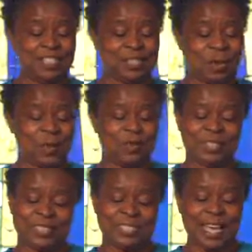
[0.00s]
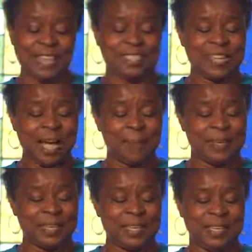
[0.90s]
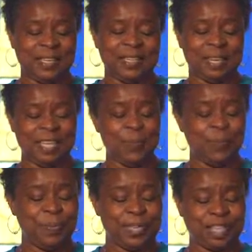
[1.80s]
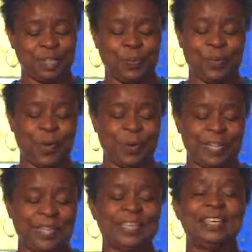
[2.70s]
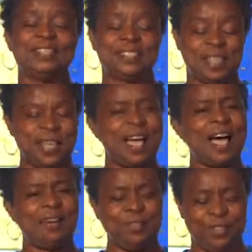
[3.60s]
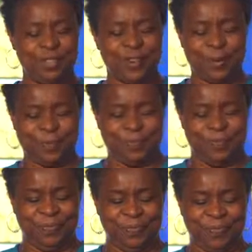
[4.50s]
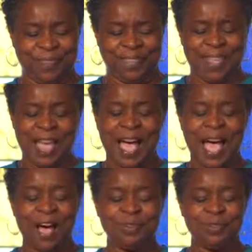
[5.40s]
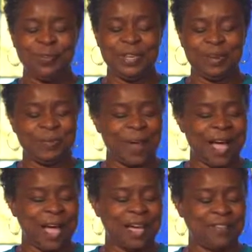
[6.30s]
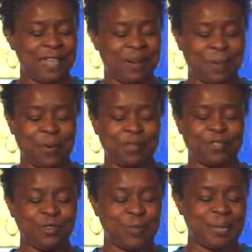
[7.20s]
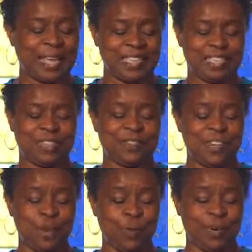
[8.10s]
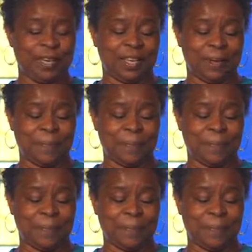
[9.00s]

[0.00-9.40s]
so, today's topic that he will be exploring is, how do you know? How do we arrive at a personal place of knowing?